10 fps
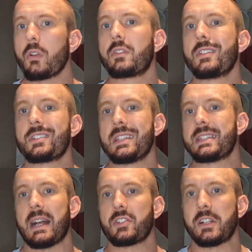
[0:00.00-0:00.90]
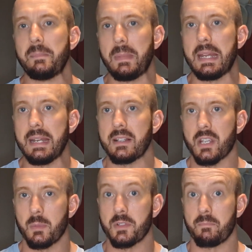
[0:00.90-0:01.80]
what does this actually mean in
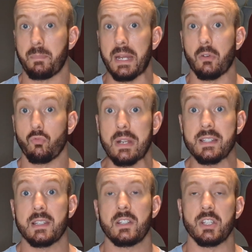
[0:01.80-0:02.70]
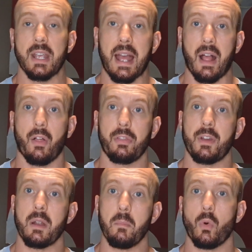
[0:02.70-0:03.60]
terms of being a risk to your
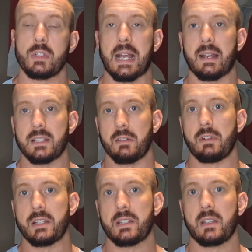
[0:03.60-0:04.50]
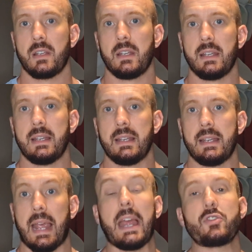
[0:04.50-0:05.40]
health and a mortality risk?
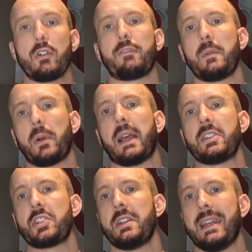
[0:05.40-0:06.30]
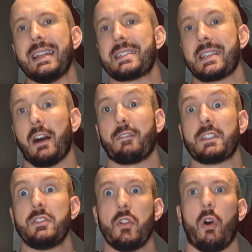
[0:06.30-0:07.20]
Atrial fibrillation in itself
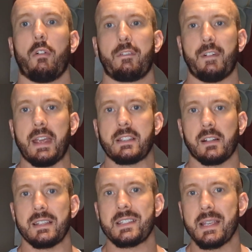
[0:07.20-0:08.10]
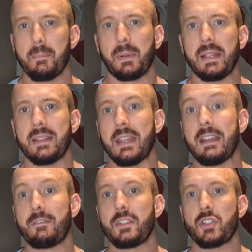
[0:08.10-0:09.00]
is not fatal. It's simply the
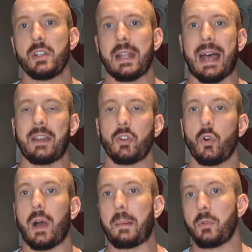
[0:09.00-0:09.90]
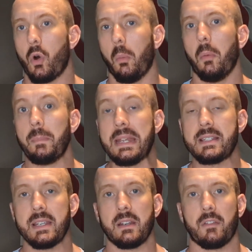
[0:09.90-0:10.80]
inefficient and/or abnormal
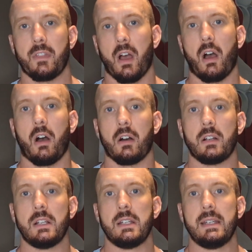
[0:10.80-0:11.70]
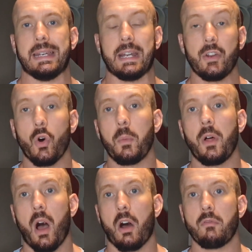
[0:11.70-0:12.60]
beating of the heart. In a
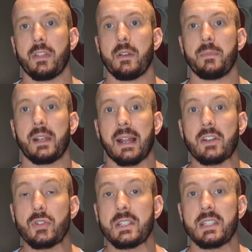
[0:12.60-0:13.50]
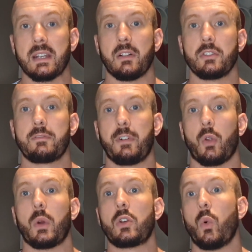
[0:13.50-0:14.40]
normal heart rhythm, the electric signals
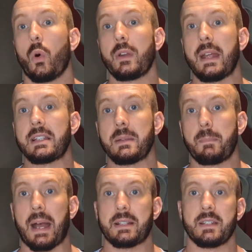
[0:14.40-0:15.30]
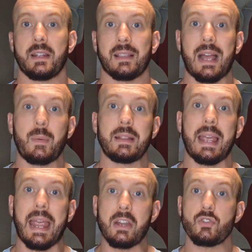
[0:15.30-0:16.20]
follow a coordinated pattern, allowing
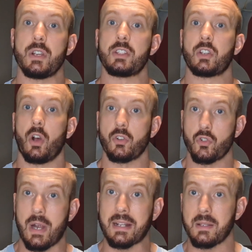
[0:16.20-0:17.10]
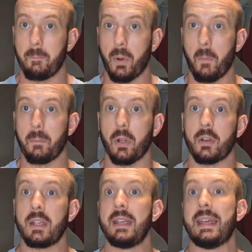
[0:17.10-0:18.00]
the atria to contract and pump
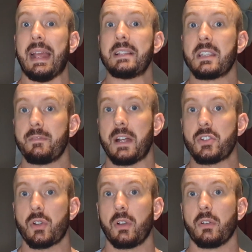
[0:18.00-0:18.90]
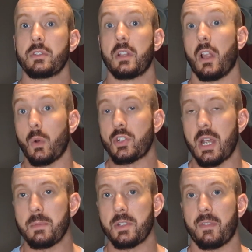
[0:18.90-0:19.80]
blood into the ventricles, the lower
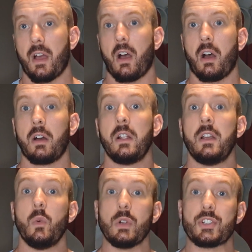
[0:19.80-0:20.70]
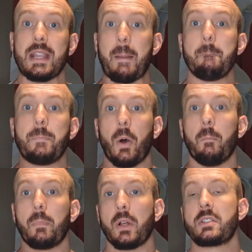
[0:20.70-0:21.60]
chambers of the heart, which then
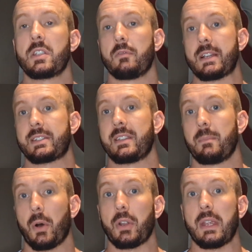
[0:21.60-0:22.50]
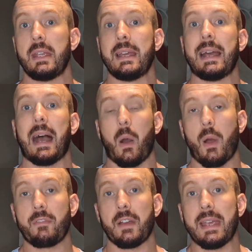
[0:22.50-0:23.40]
pump blood to the rest of the body.
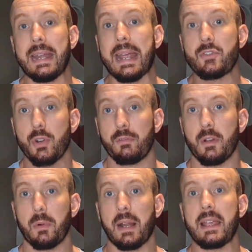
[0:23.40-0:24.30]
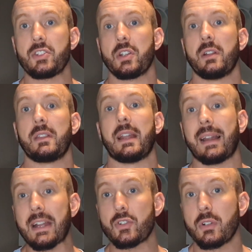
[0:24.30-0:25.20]
However, in atrial fibrillation, the
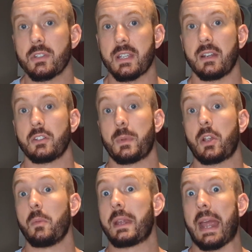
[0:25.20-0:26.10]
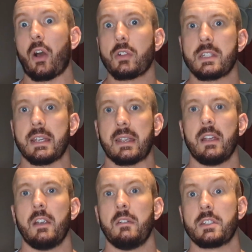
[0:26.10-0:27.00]
electrical signals become chaotic,
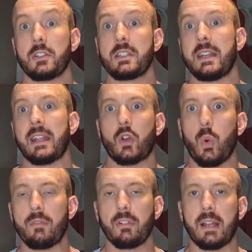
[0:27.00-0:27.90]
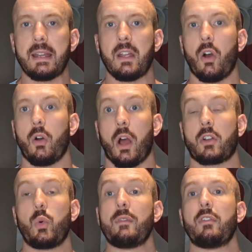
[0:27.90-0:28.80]
resulting in a quivering
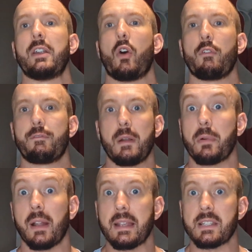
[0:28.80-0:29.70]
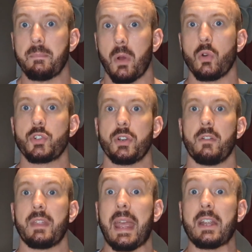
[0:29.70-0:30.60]
or fibrillating motion of the